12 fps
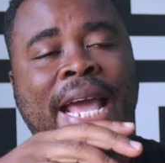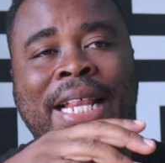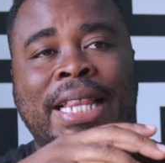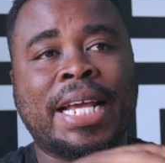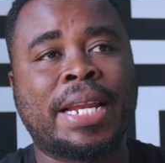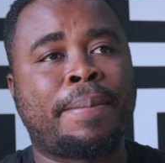
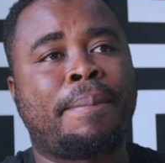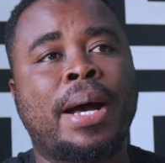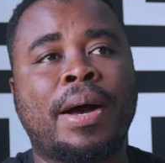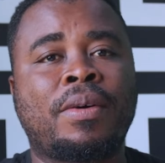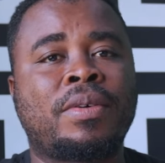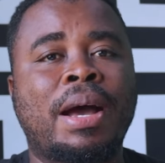and then
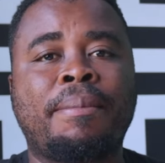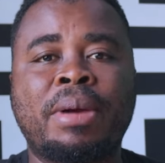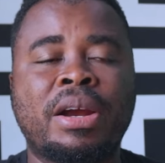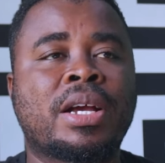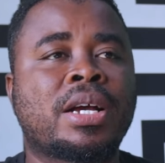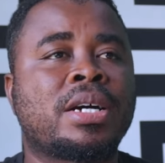about
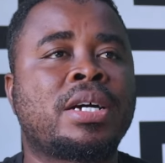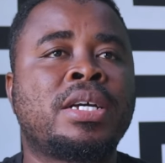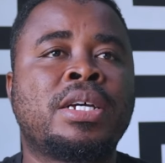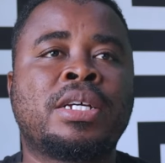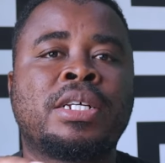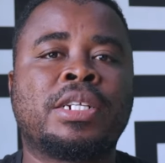America
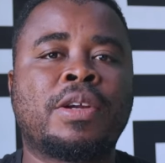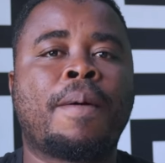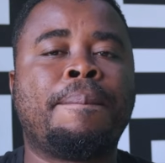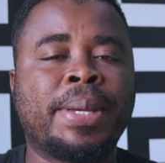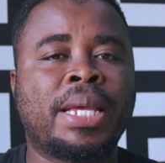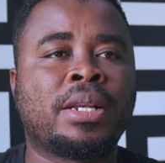
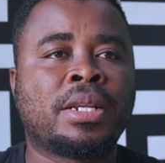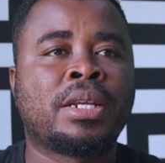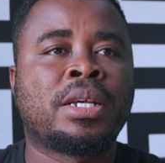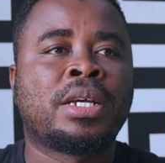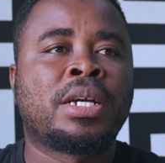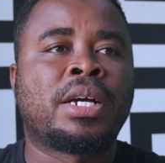not being
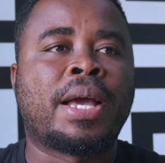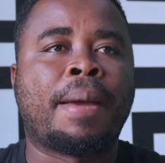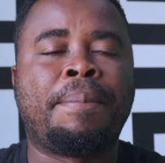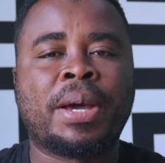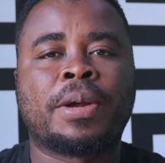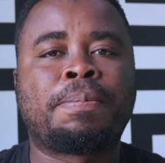a
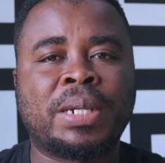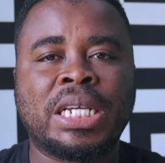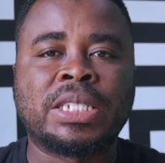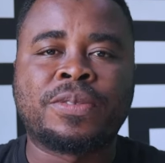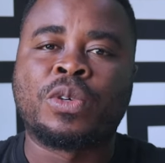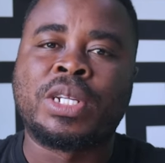better
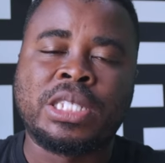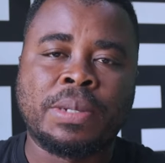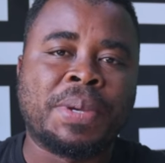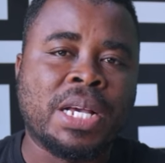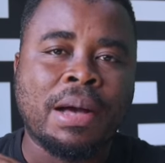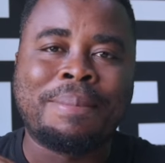place for the
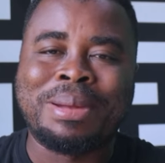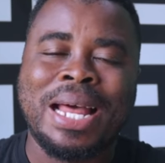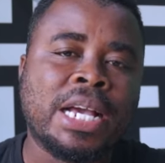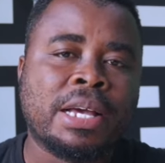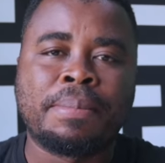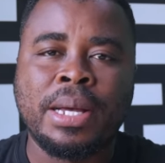typical
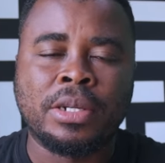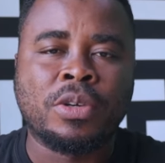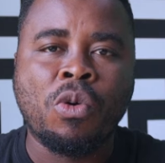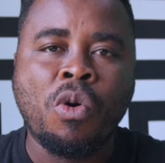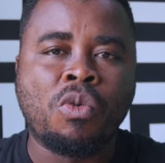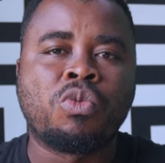black man
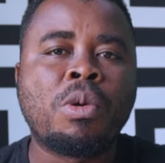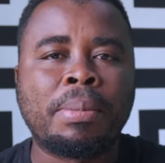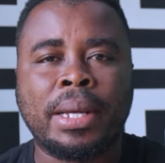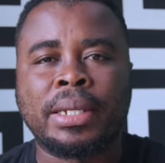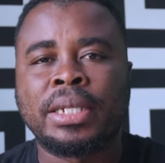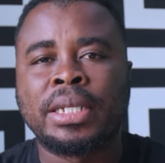or
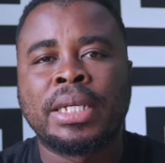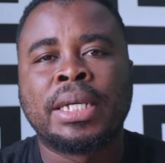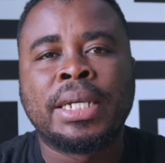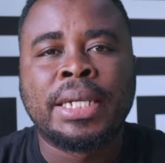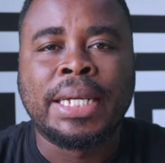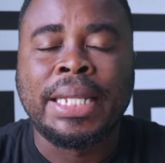woman.
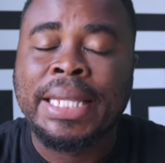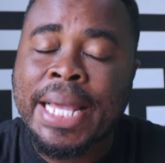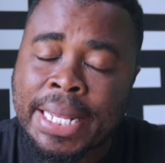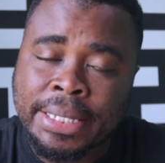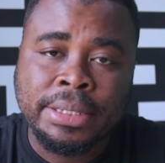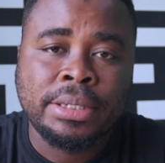And
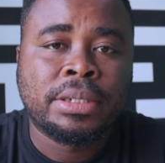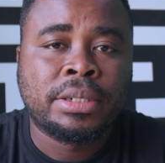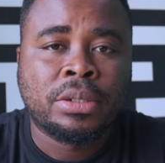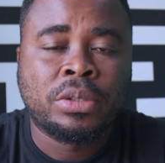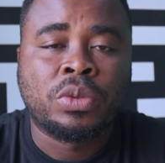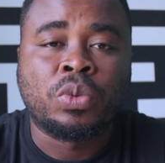then
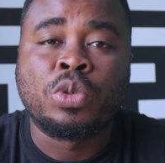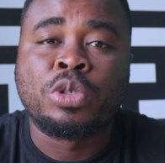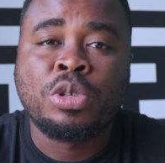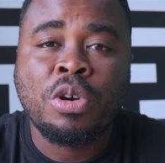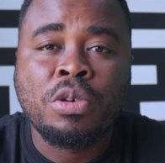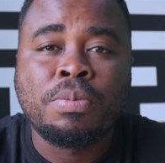we'll
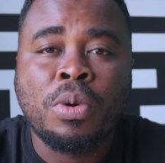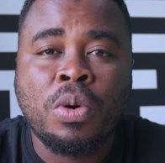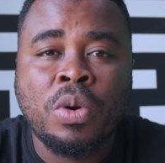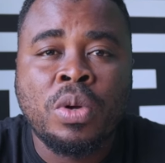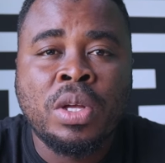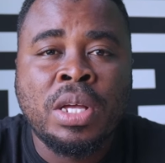talk
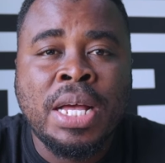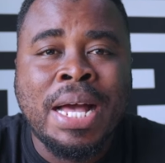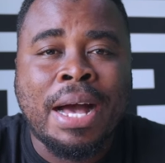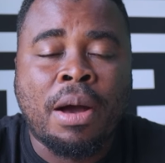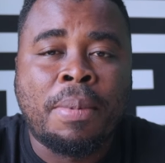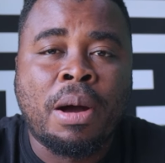more
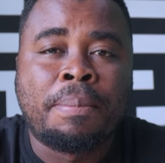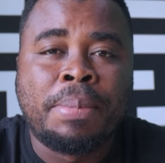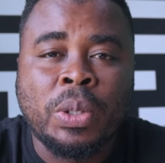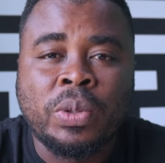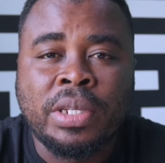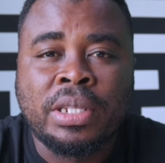about
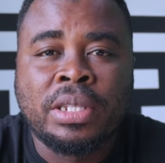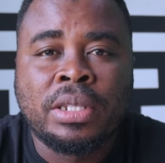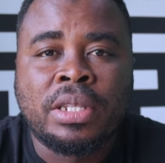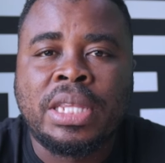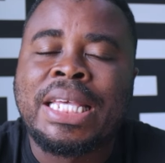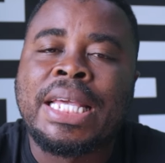building
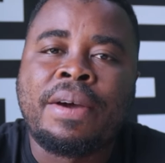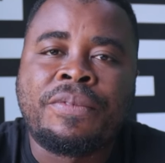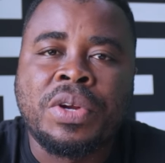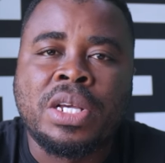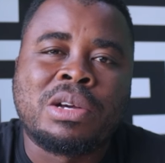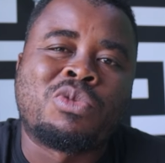the
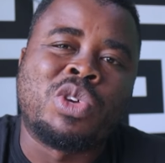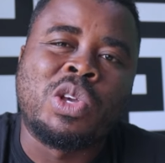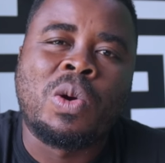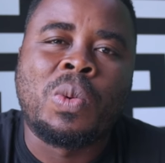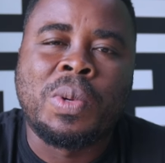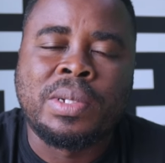Africa we
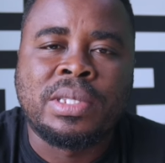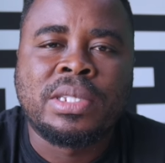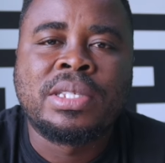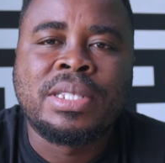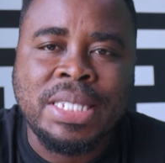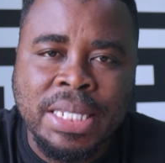all want
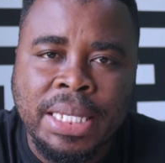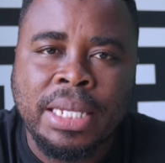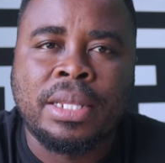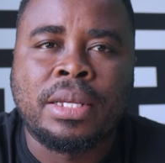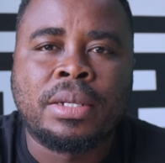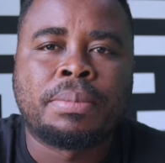
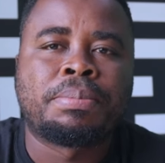together.